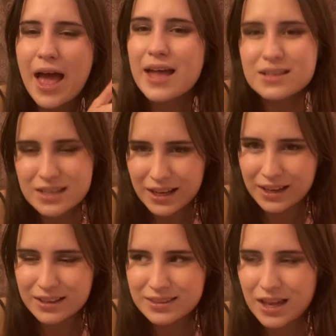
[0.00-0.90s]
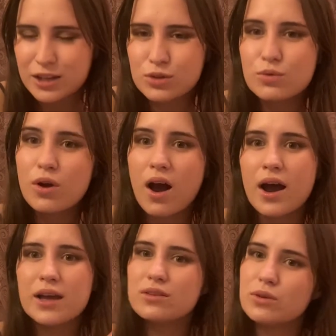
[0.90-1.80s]
ending that you got
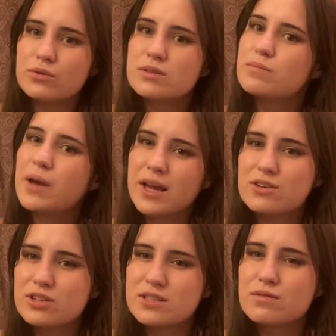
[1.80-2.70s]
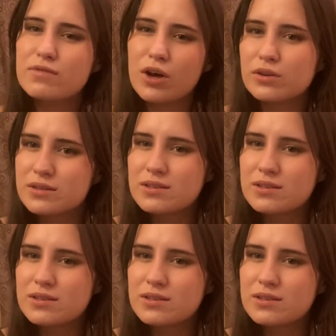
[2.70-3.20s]
in those pages felt